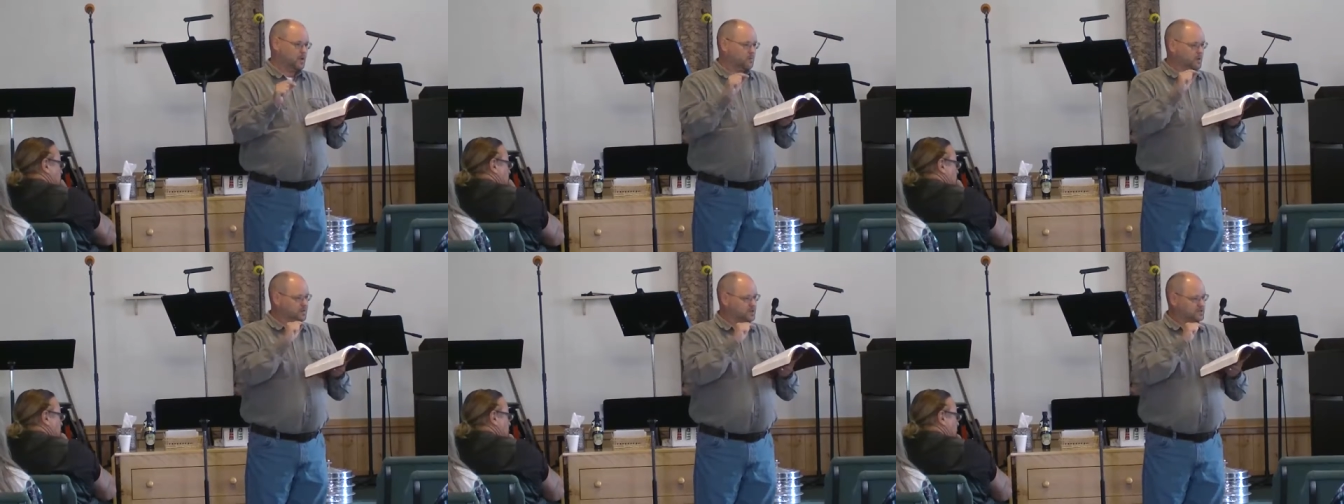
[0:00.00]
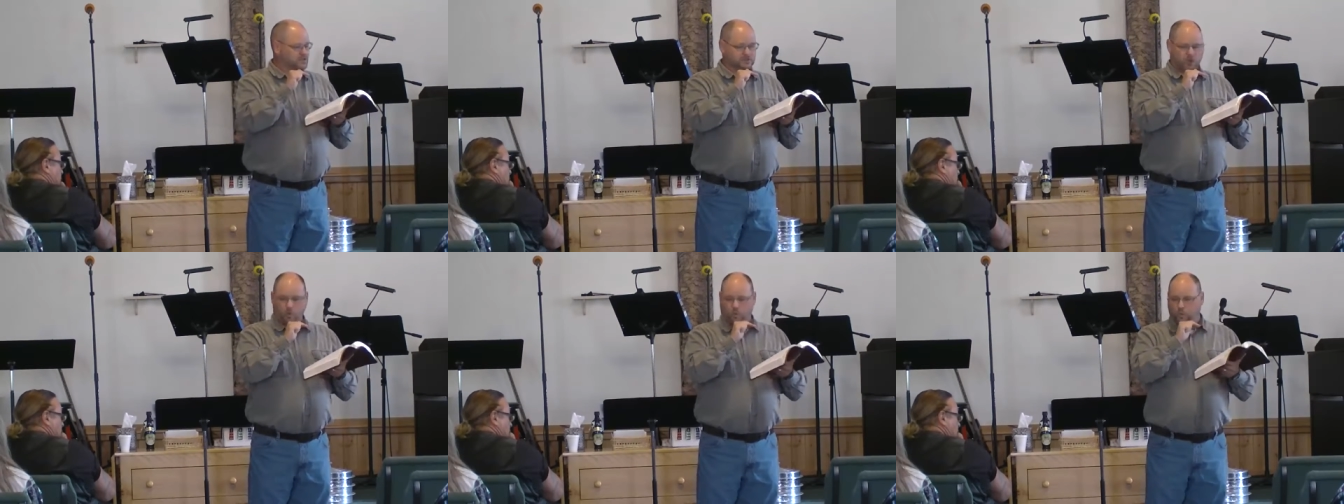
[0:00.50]
But this
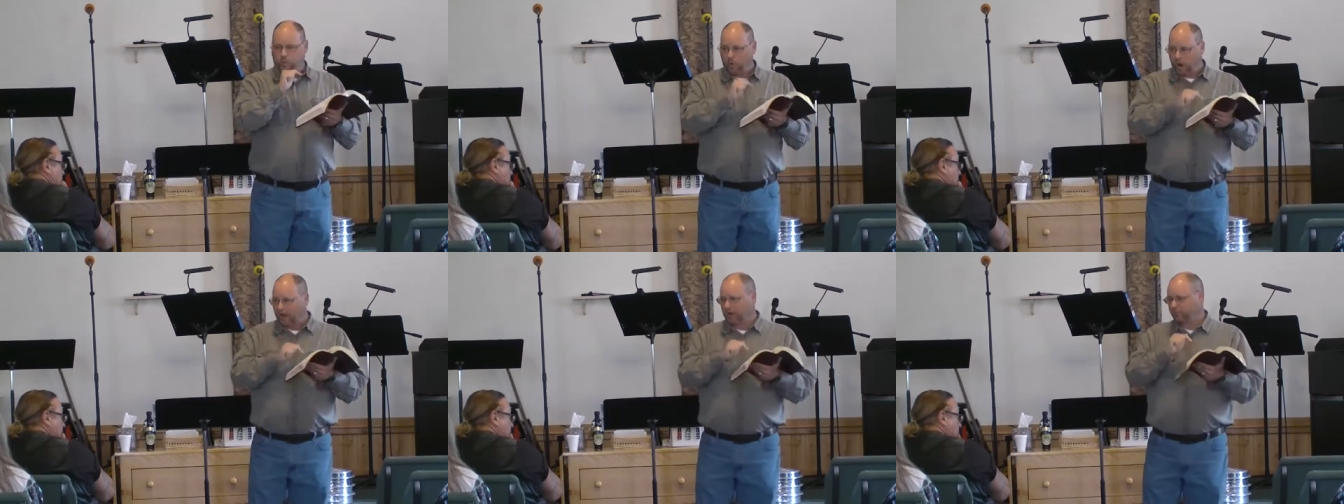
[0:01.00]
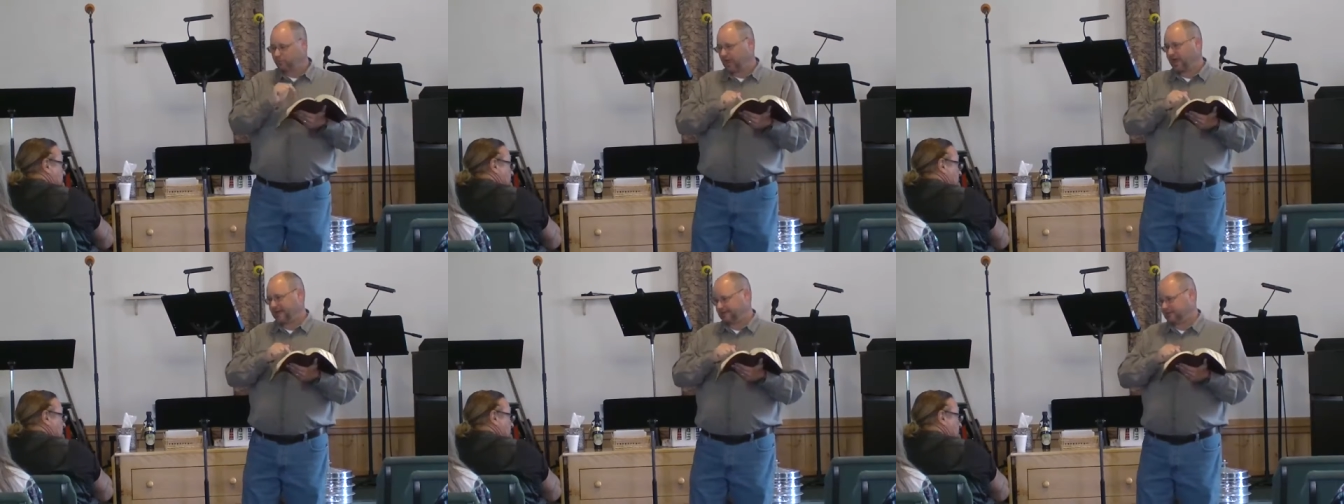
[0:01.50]
is one
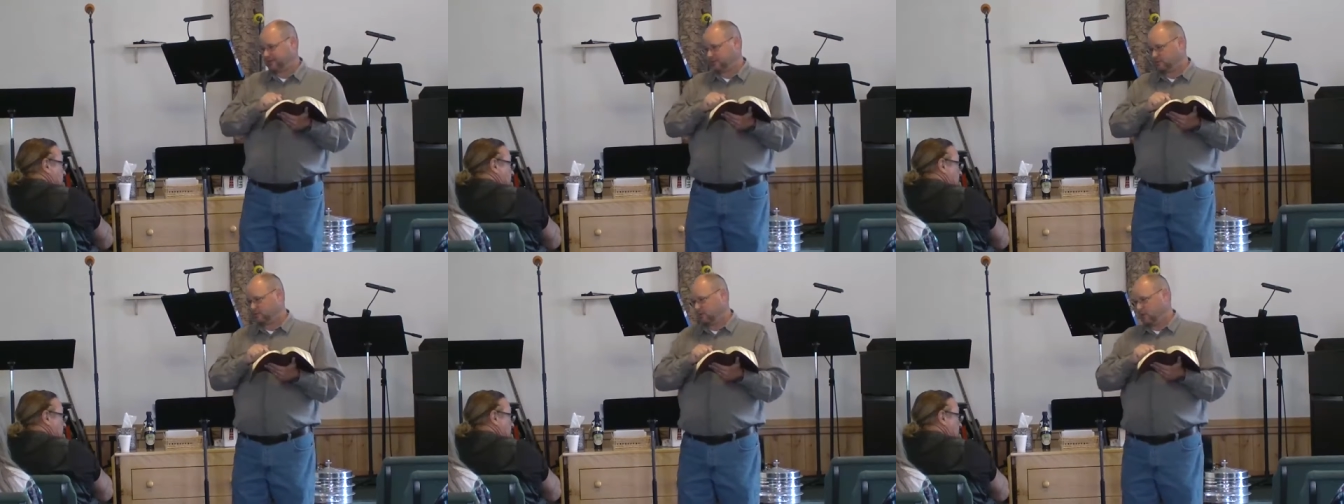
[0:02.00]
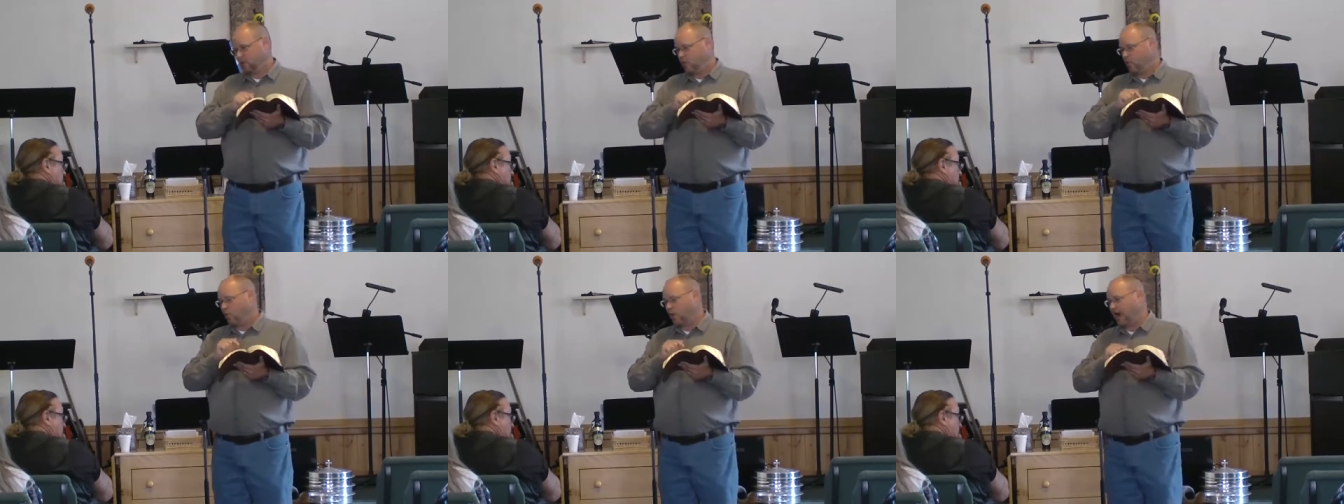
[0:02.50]
place
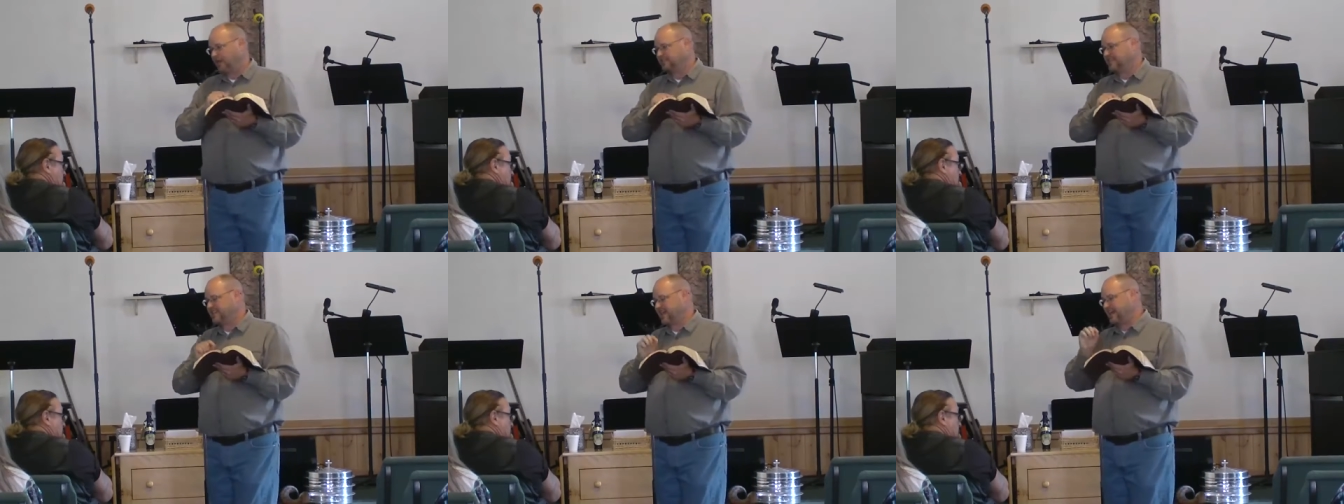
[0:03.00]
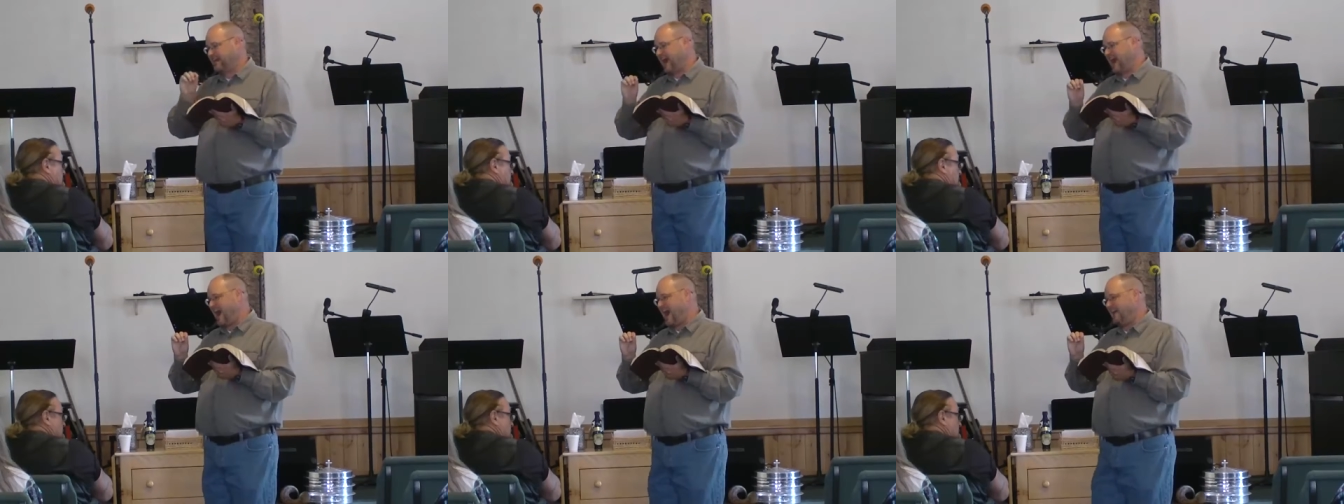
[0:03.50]
where I see that
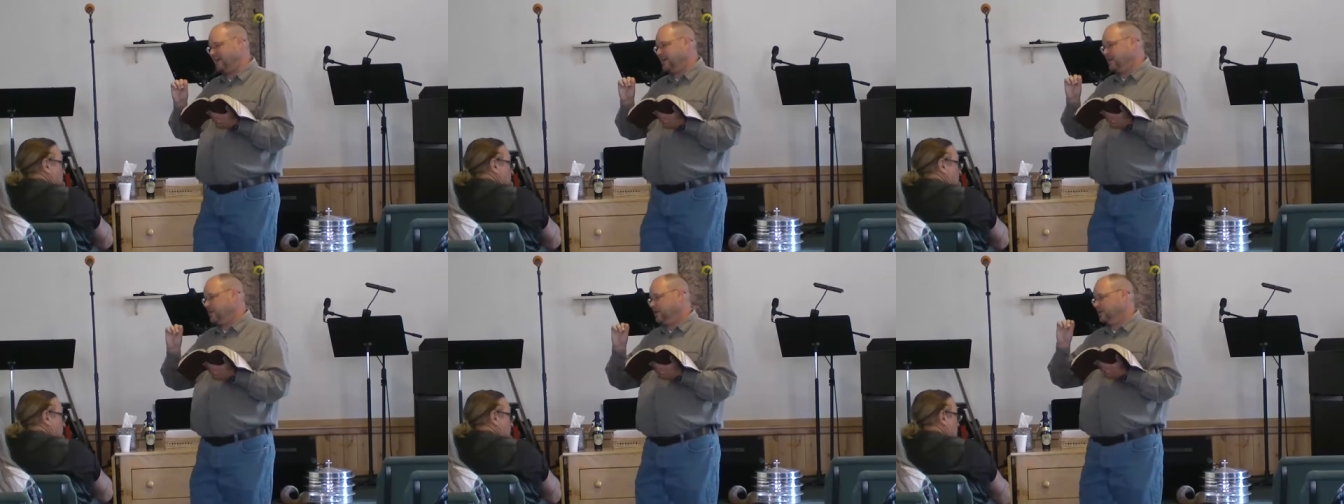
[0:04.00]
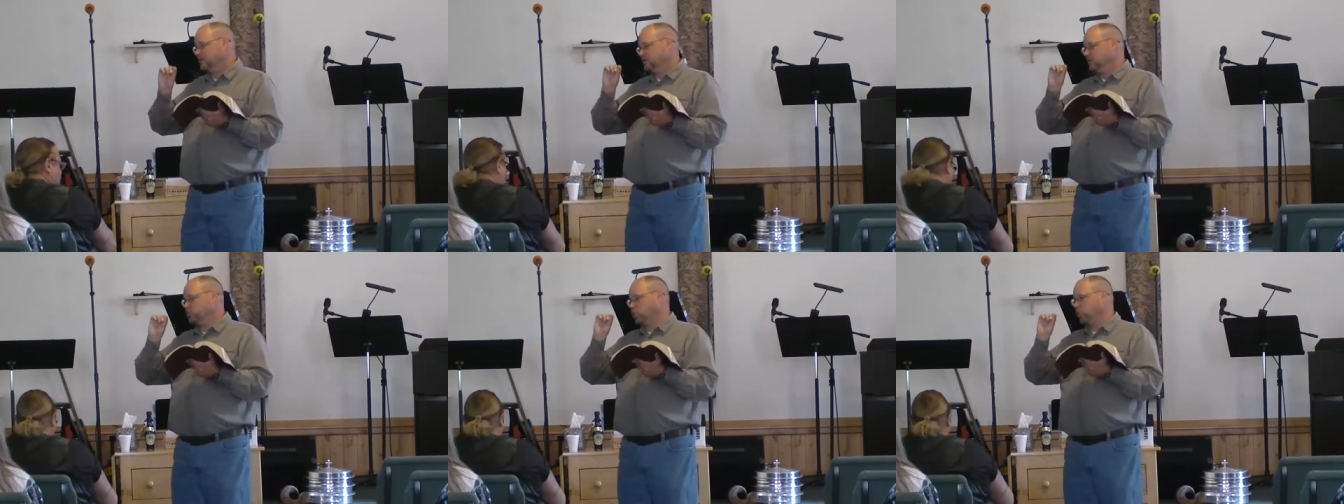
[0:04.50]
God
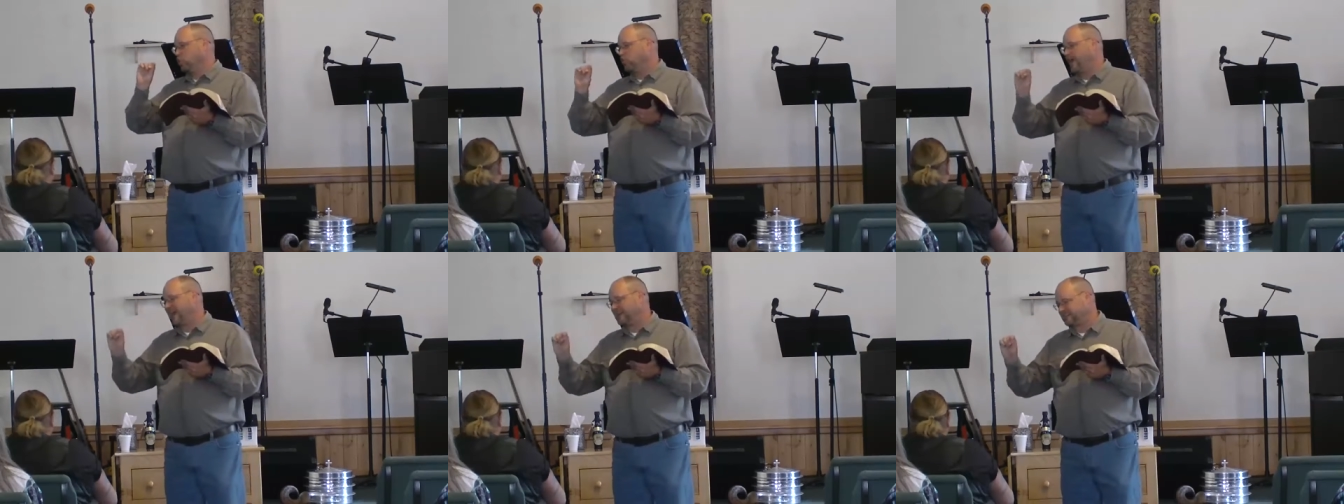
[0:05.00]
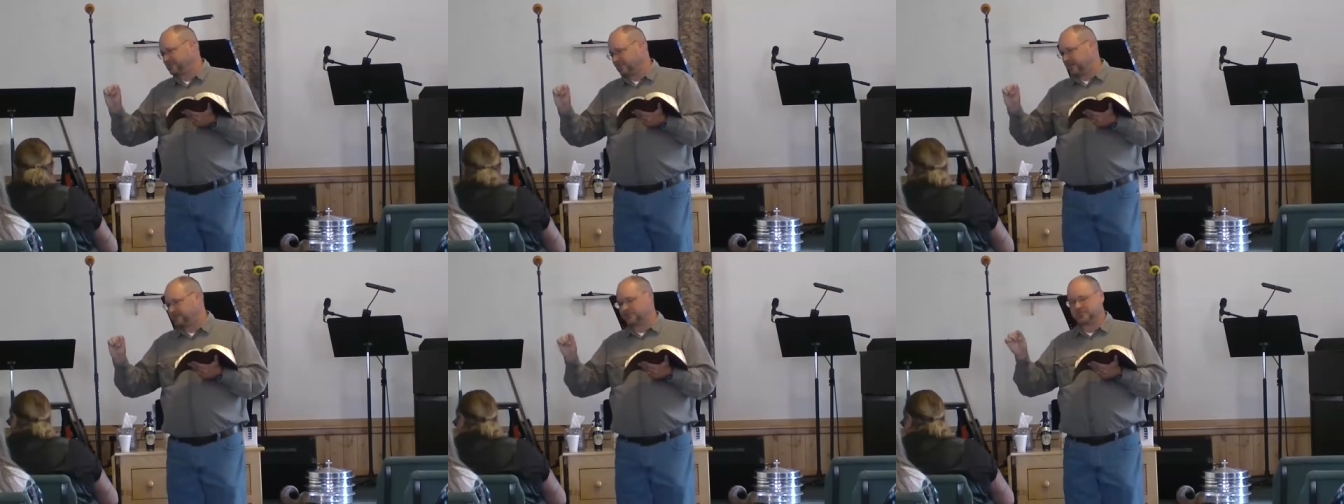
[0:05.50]
directs us.